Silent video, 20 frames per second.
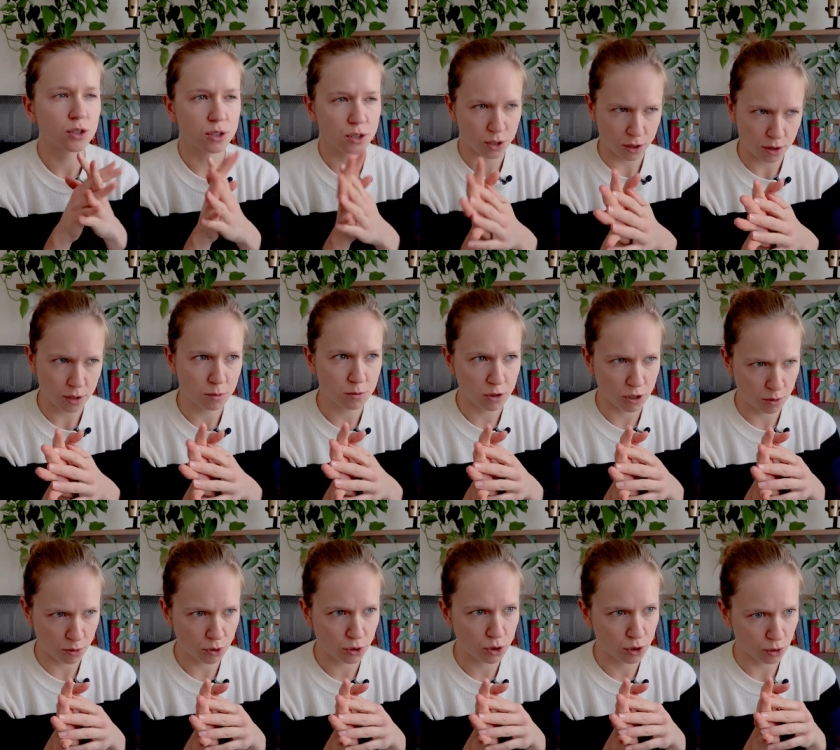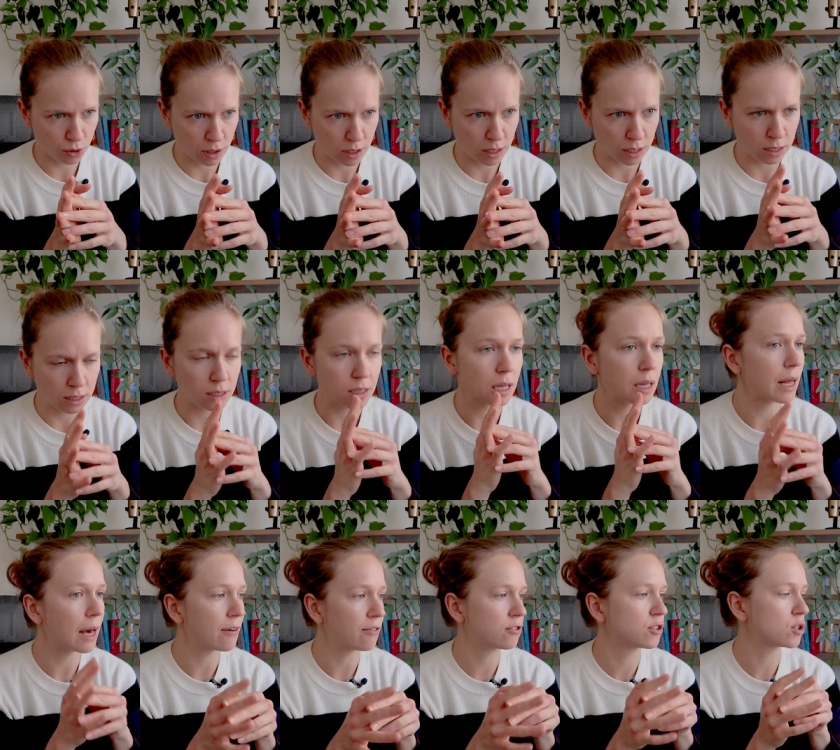still some troubleshooting
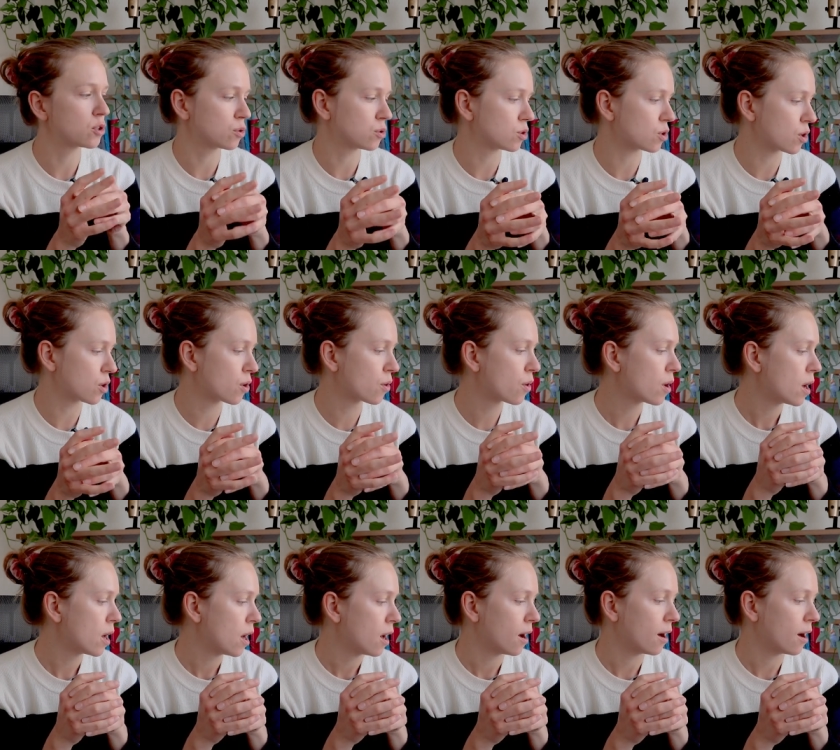left to do.